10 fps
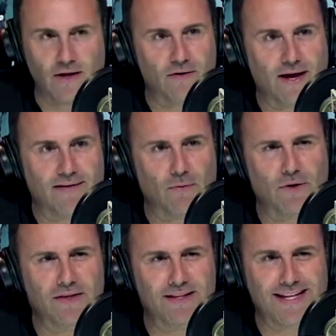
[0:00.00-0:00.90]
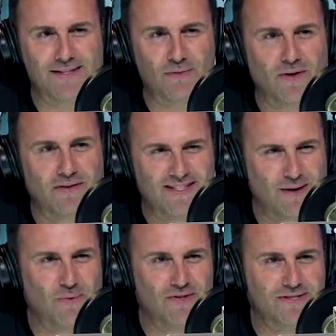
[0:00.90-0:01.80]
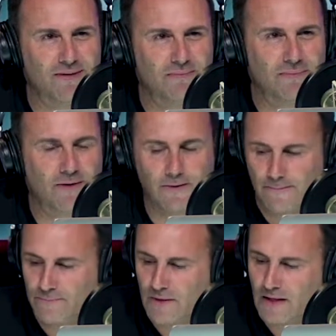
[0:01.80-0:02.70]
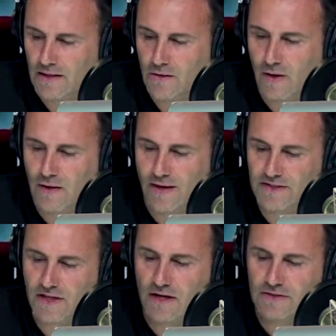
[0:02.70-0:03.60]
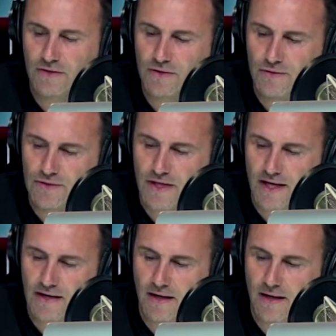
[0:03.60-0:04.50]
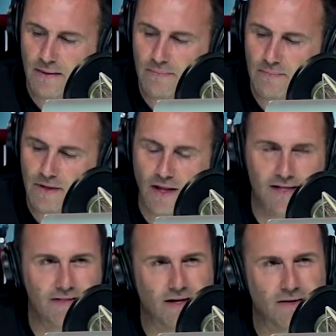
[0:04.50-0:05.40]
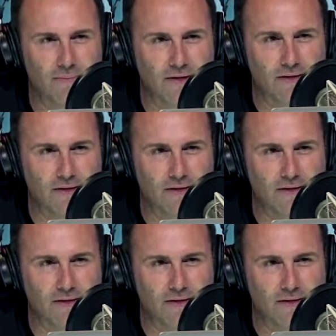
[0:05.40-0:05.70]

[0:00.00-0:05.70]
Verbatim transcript: So I don't have it. What do you think that's worth? Is that worth something? It would have been. Quick question also. You said um, you lost 100